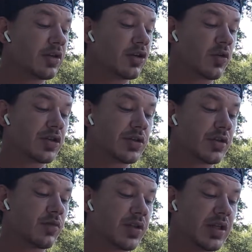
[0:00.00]
Imagine
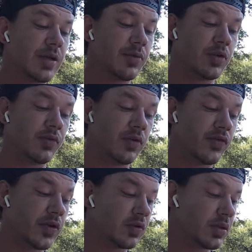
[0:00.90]
you are stood within a
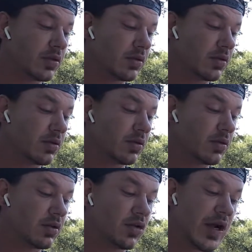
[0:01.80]
beautiful field.
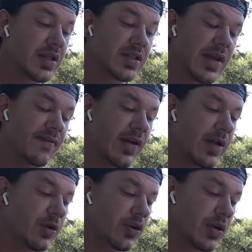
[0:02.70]
The grass
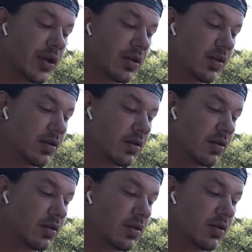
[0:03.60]
is a vibrant green.